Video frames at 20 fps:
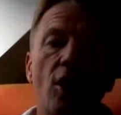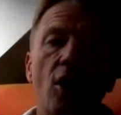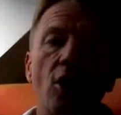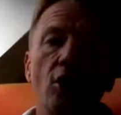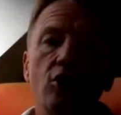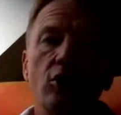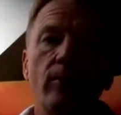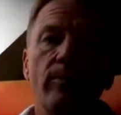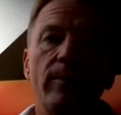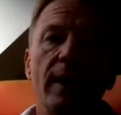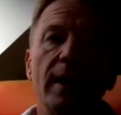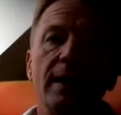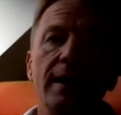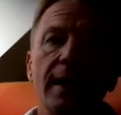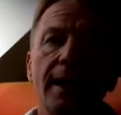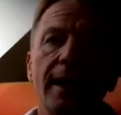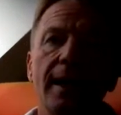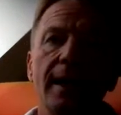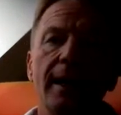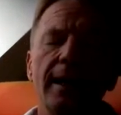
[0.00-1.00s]

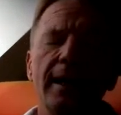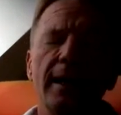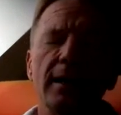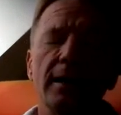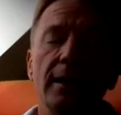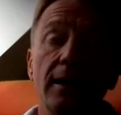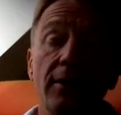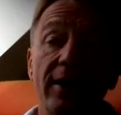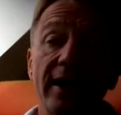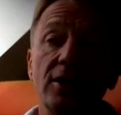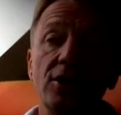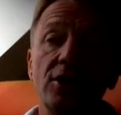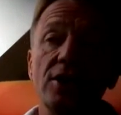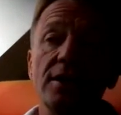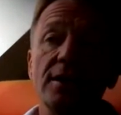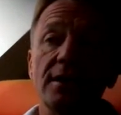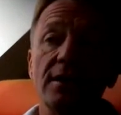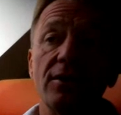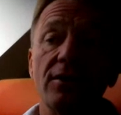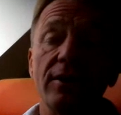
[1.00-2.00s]
automatically
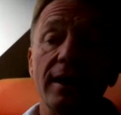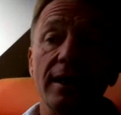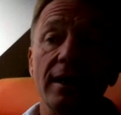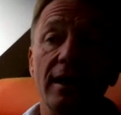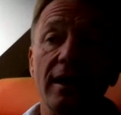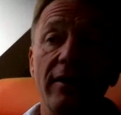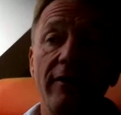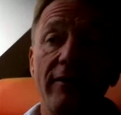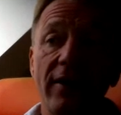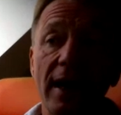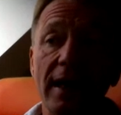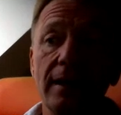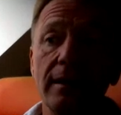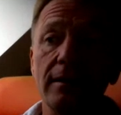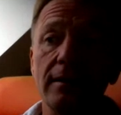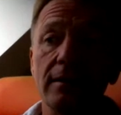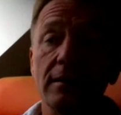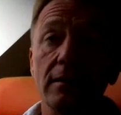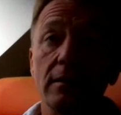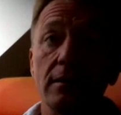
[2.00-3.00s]
register an
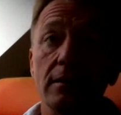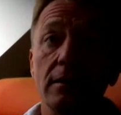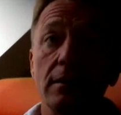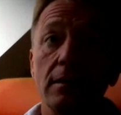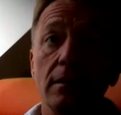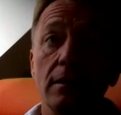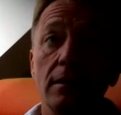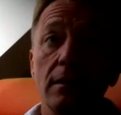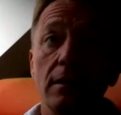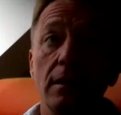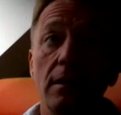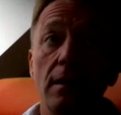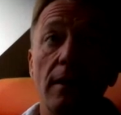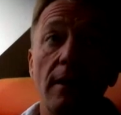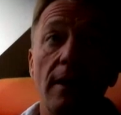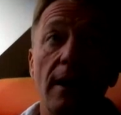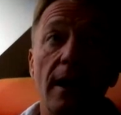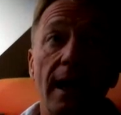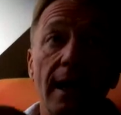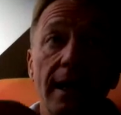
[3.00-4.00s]
event,
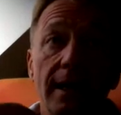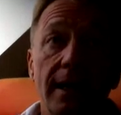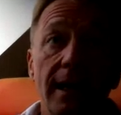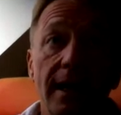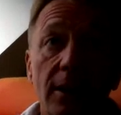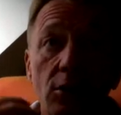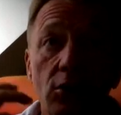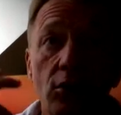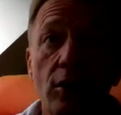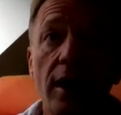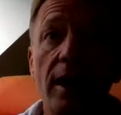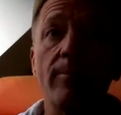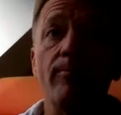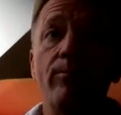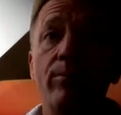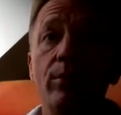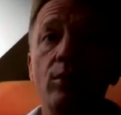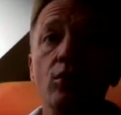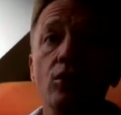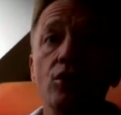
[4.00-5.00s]
and then you
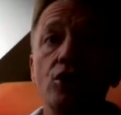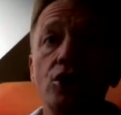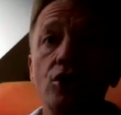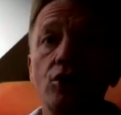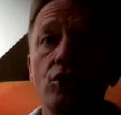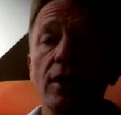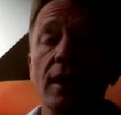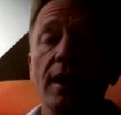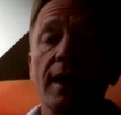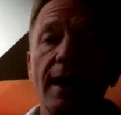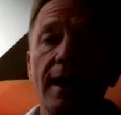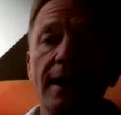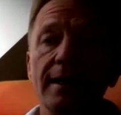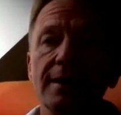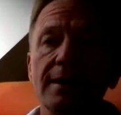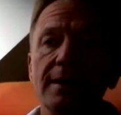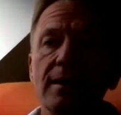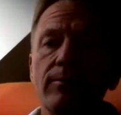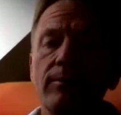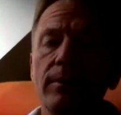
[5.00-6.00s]
can push to the
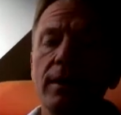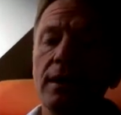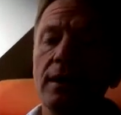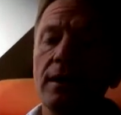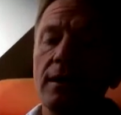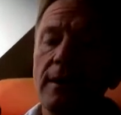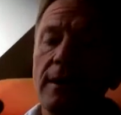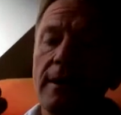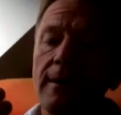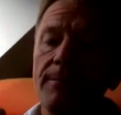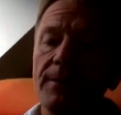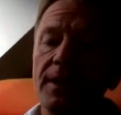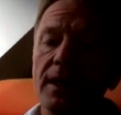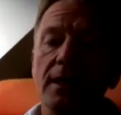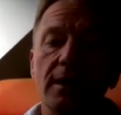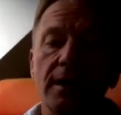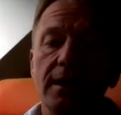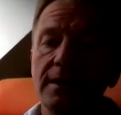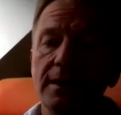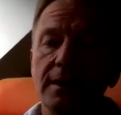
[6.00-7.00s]
customer
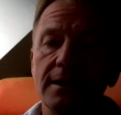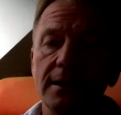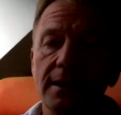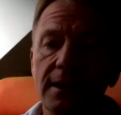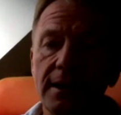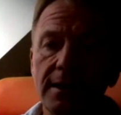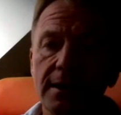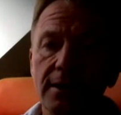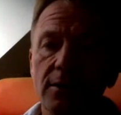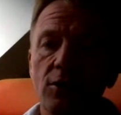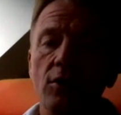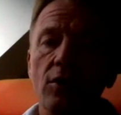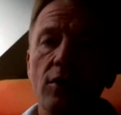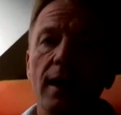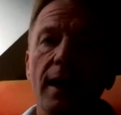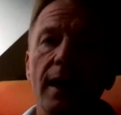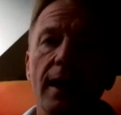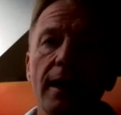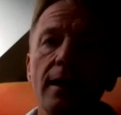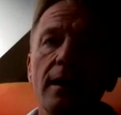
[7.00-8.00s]
that he sees,
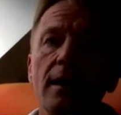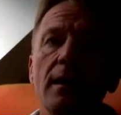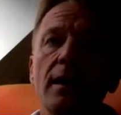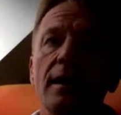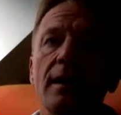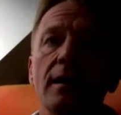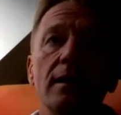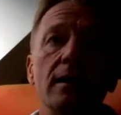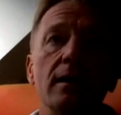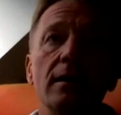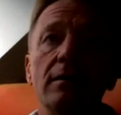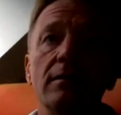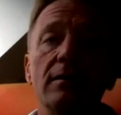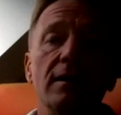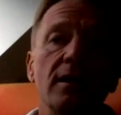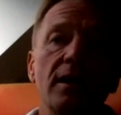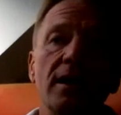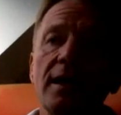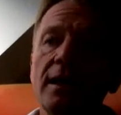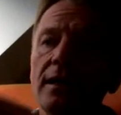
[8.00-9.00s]
okay, uh,
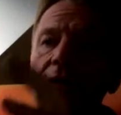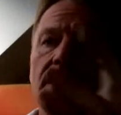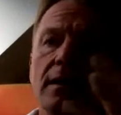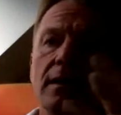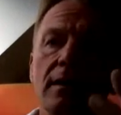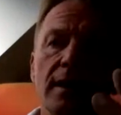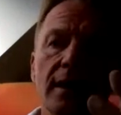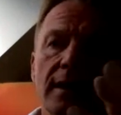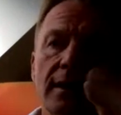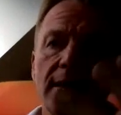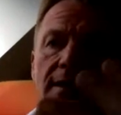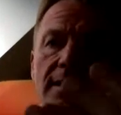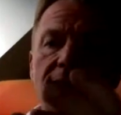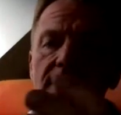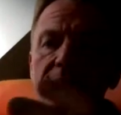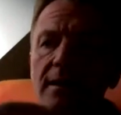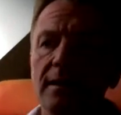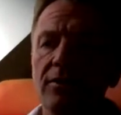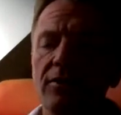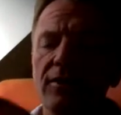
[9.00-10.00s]
here in
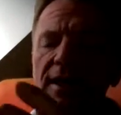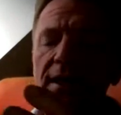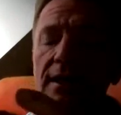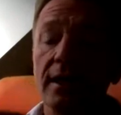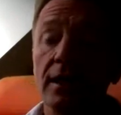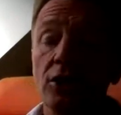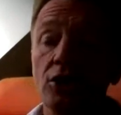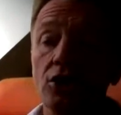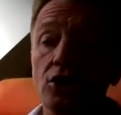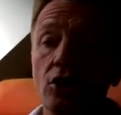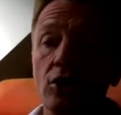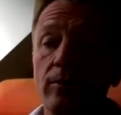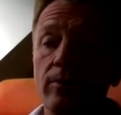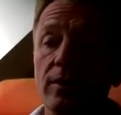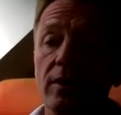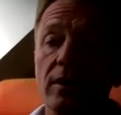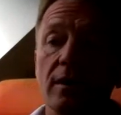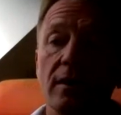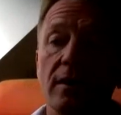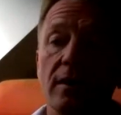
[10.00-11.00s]
this uh, retail
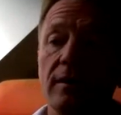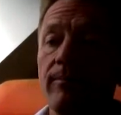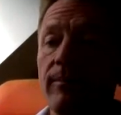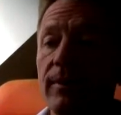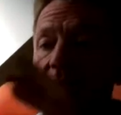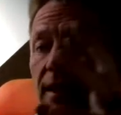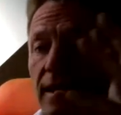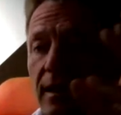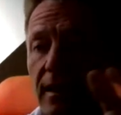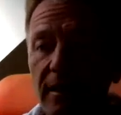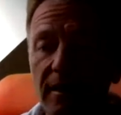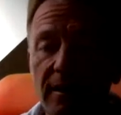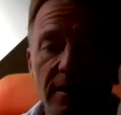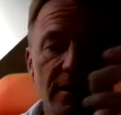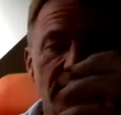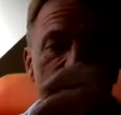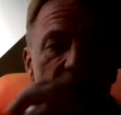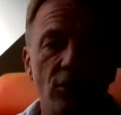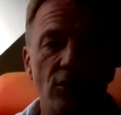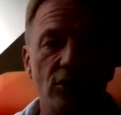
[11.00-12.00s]
shop, the milk
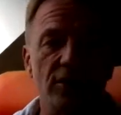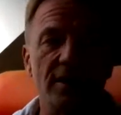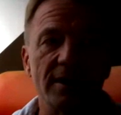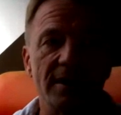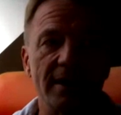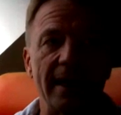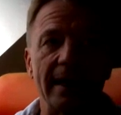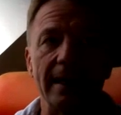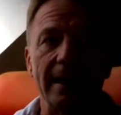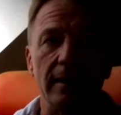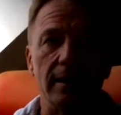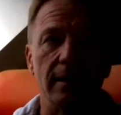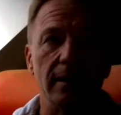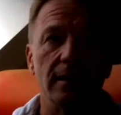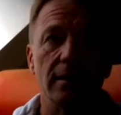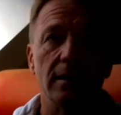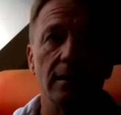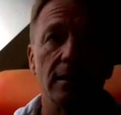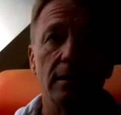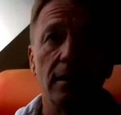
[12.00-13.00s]
is on sale.
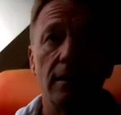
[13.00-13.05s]
Yeah.